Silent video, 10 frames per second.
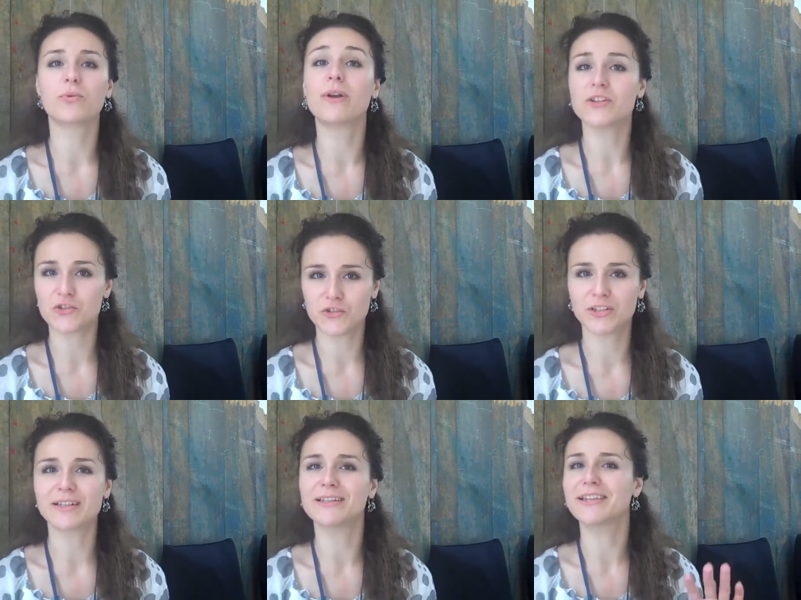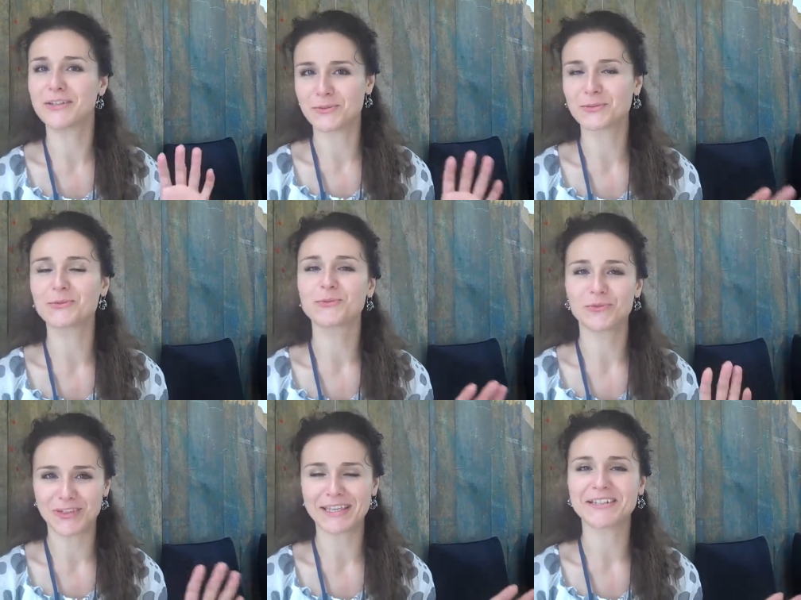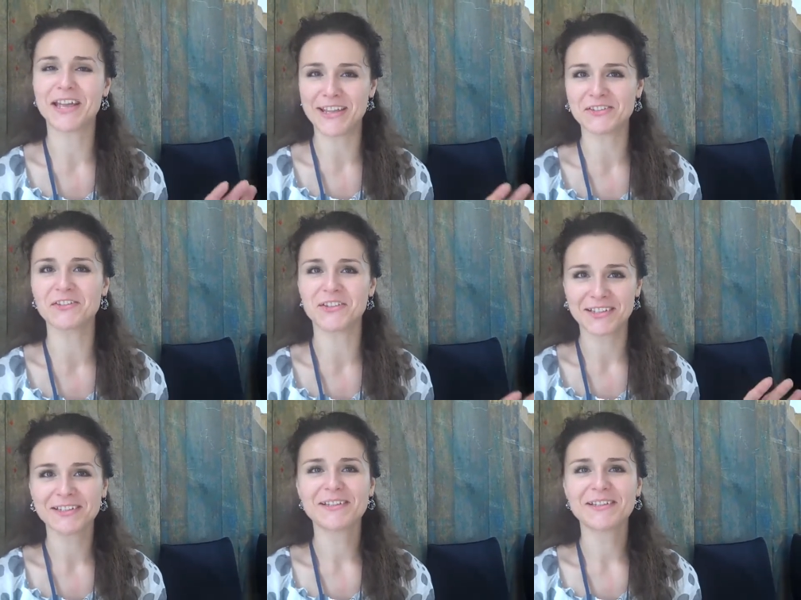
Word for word: operational and they know they can handle